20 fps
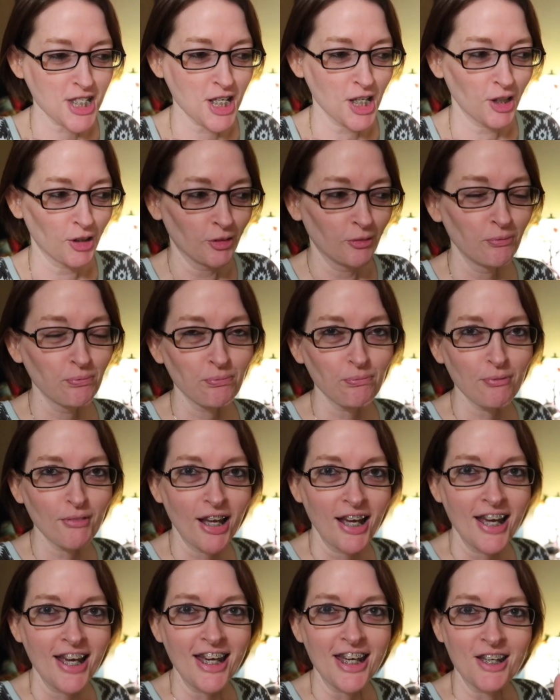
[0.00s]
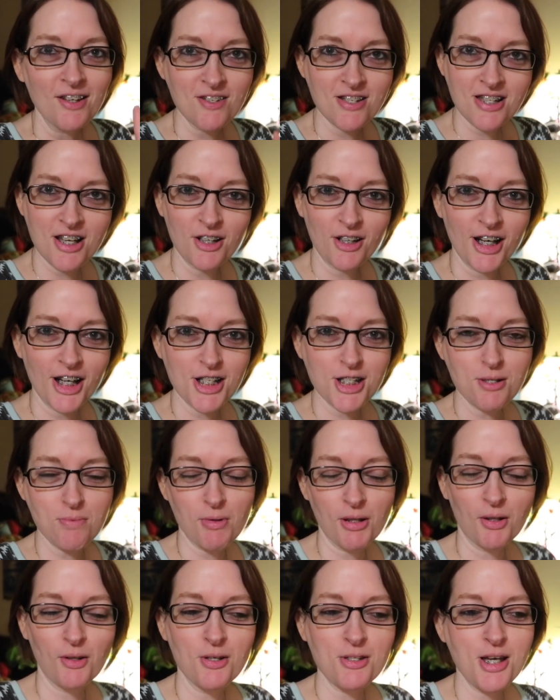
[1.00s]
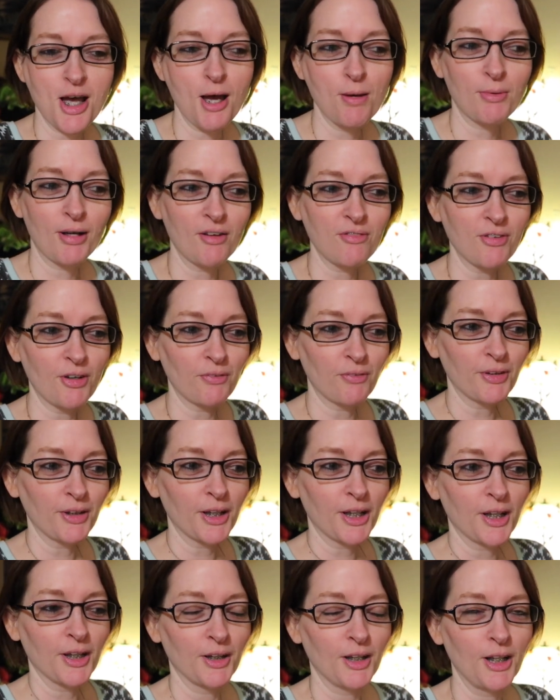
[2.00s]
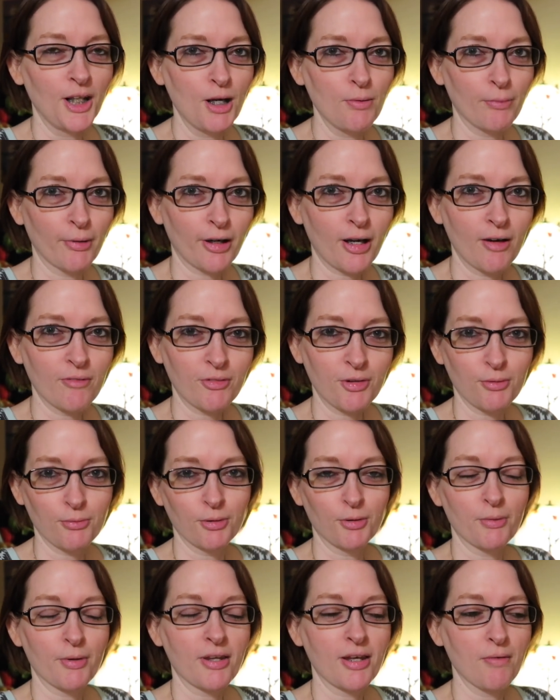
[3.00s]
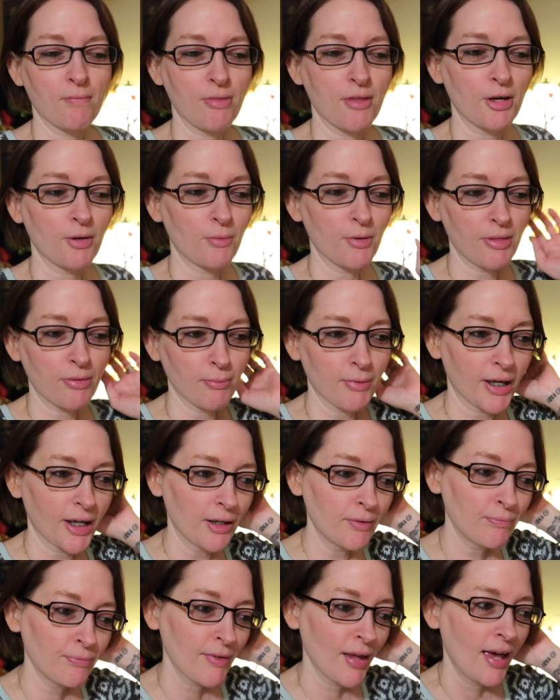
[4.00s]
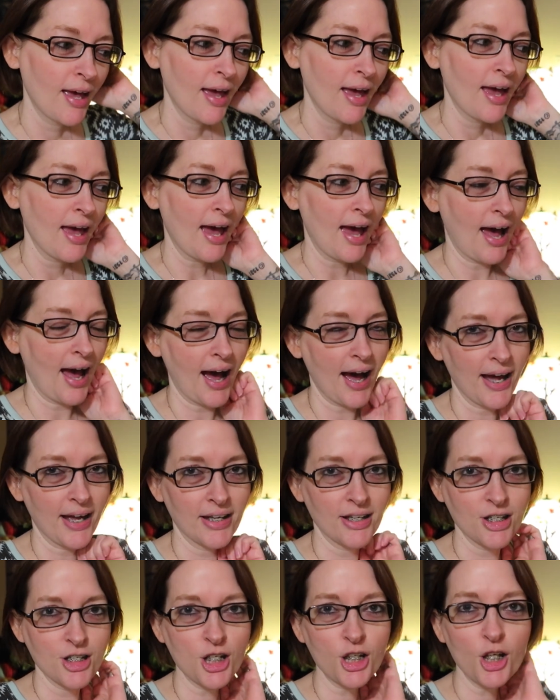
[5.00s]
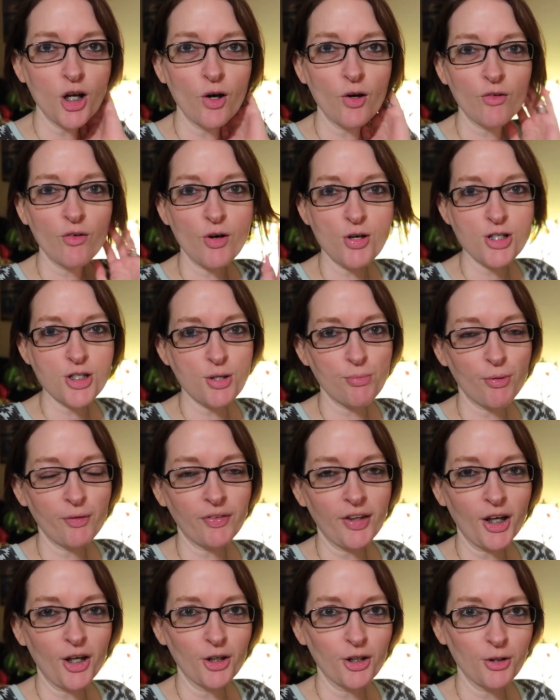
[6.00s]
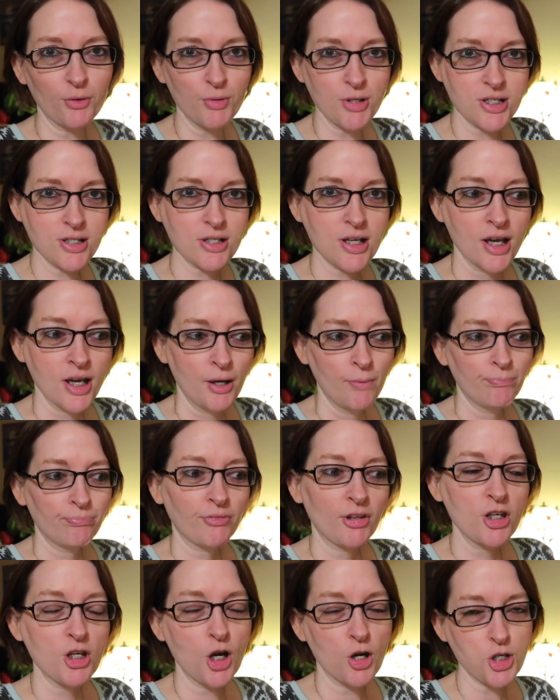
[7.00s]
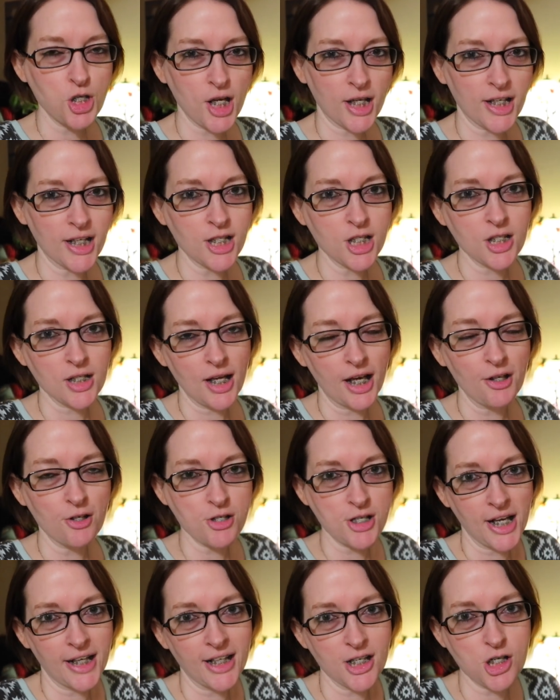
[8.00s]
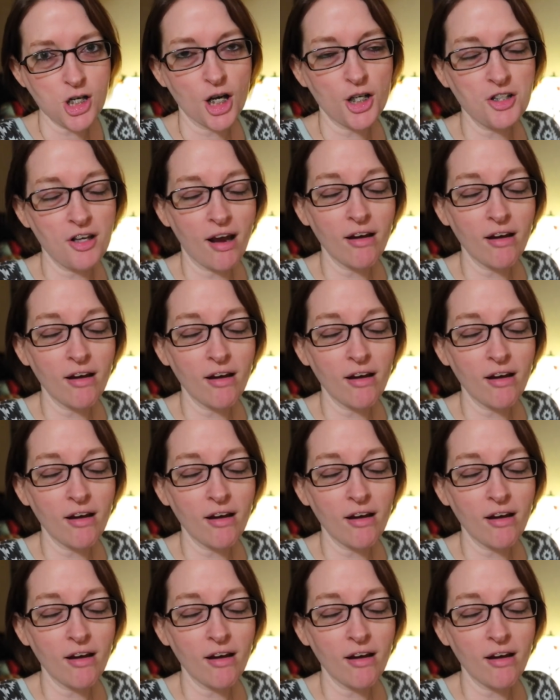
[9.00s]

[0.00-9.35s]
So he was there next to me the whole time and I felt really a lot more comfortable with him there with me. And, you know, of course the birthday girl was, you know, she had to entertain and talk